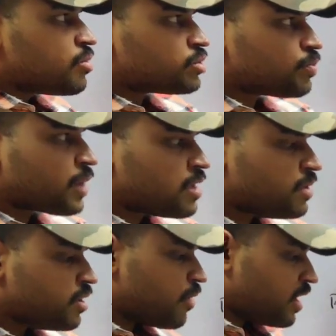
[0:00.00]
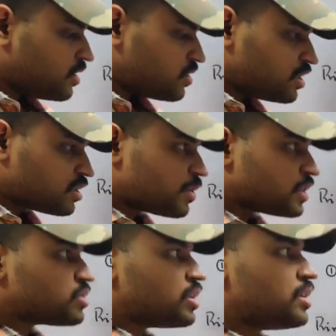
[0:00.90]
So primary valency is
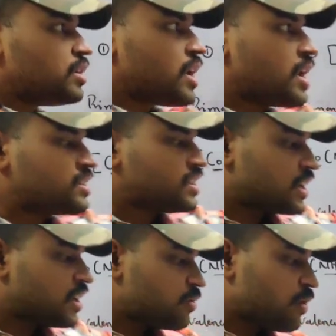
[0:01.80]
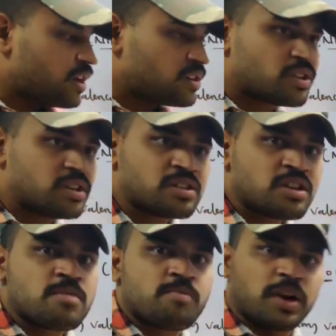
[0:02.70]
plus 3 and secondary valency
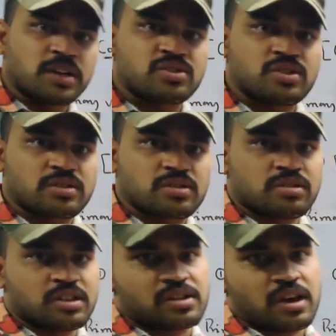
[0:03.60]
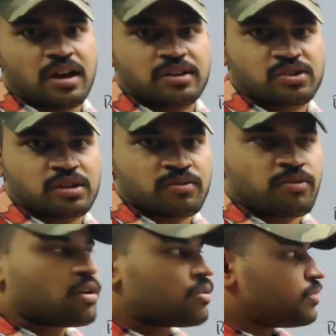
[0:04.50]
is plus 6. This is the answer
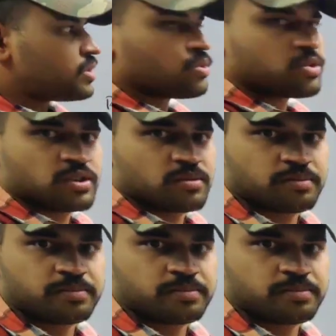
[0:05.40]
for first question.